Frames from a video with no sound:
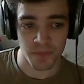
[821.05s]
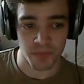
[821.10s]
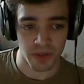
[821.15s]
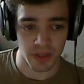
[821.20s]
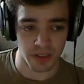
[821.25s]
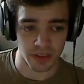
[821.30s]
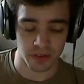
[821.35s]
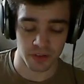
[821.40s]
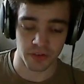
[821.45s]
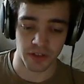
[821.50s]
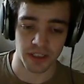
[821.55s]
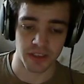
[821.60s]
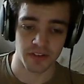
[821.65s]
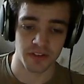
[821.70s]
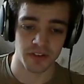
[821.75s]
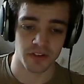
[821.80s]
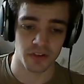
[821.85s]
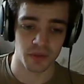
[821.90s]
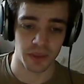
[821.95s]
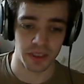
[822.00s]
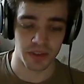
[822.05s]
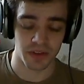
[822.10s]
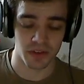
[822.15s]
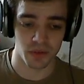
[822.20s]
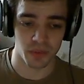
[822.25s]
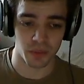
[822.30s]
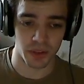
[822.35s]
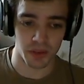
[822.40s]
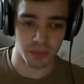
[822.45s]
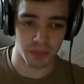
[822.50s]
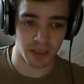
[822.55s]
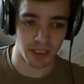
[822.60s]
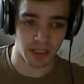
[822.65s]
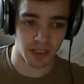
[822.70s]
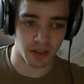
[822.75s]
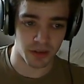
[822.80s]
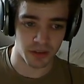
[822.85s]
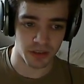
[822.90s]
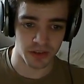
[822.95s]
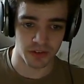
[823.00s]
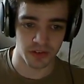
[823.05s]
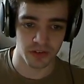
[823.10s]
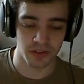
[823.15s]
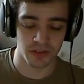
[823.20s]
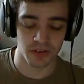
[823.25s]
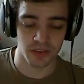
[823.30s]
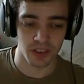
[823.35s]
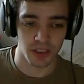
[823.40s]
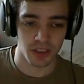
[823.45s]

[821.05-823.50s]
It's great at situations where the player is